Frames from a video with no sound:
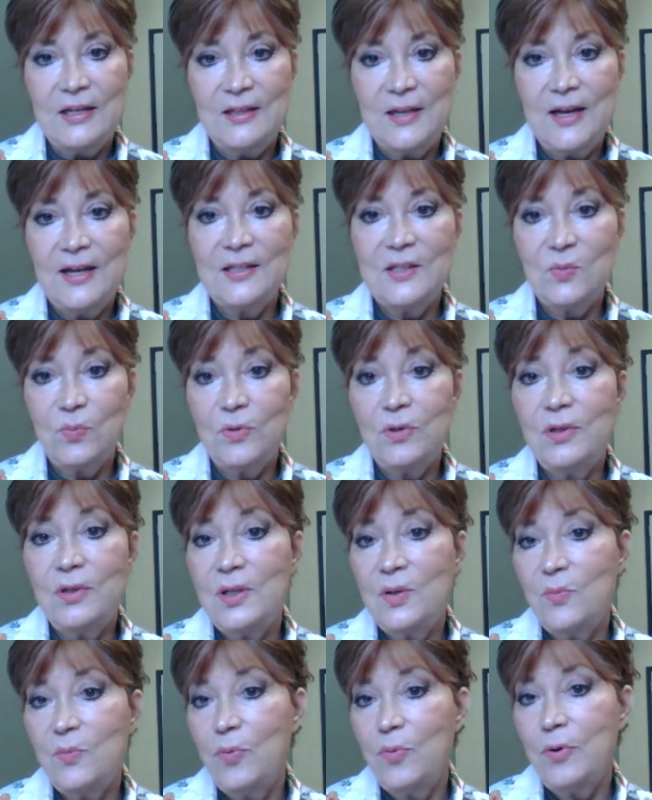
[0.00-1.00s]
That's
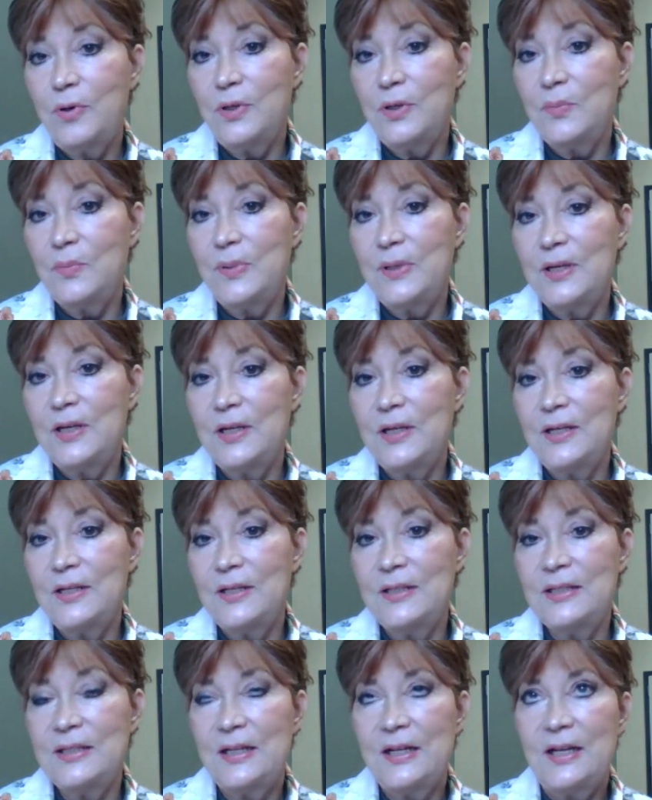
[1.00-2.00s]
really important,
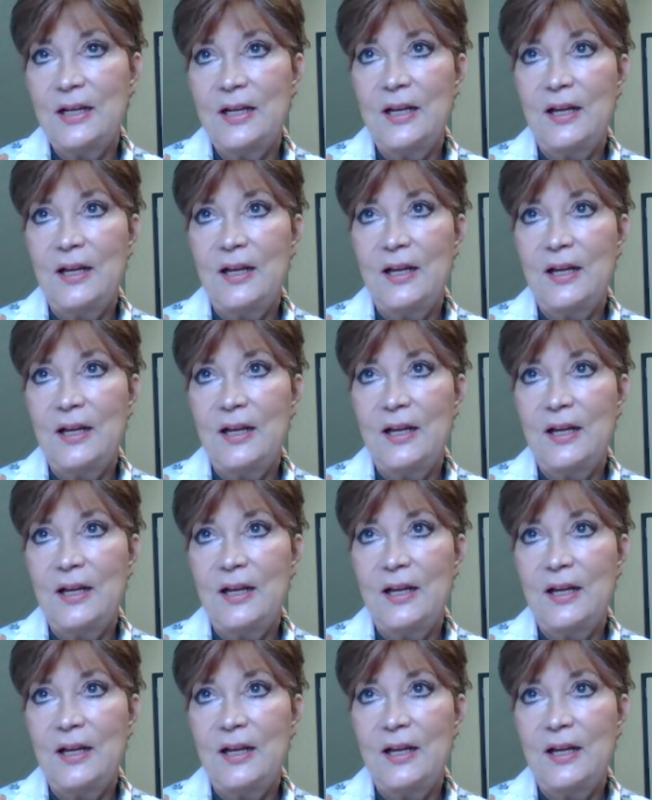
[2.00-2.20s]
because